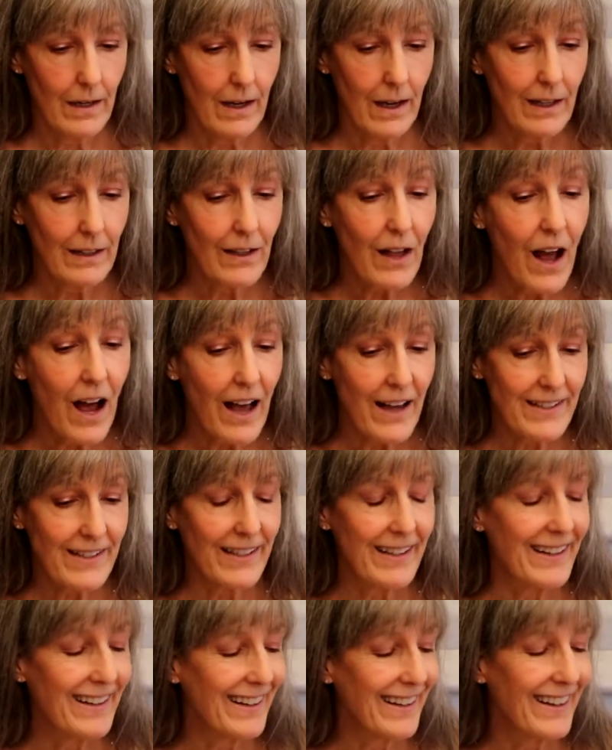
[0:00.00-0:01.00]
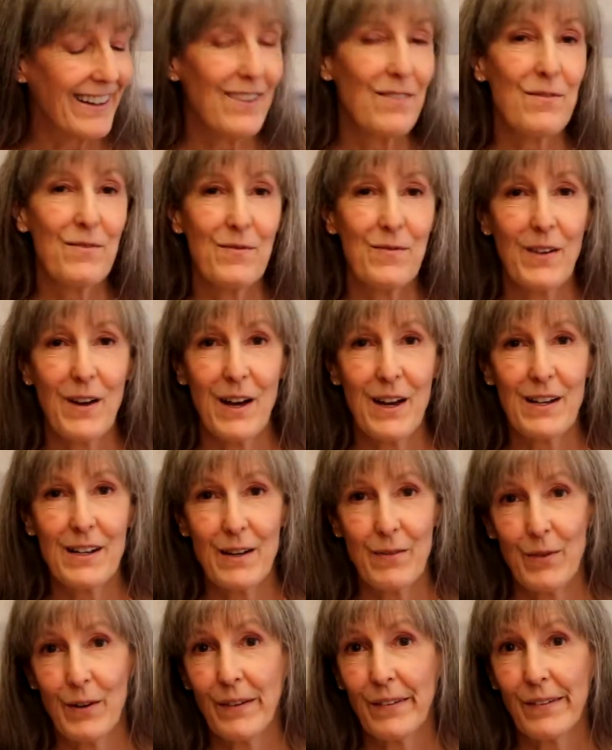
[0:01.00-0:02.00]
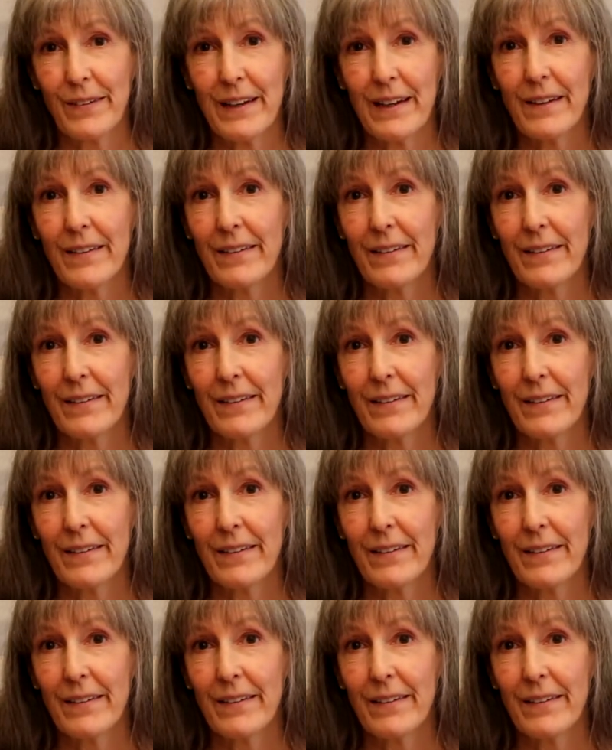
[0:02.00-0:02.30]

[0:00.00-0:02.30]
a lot of different seeds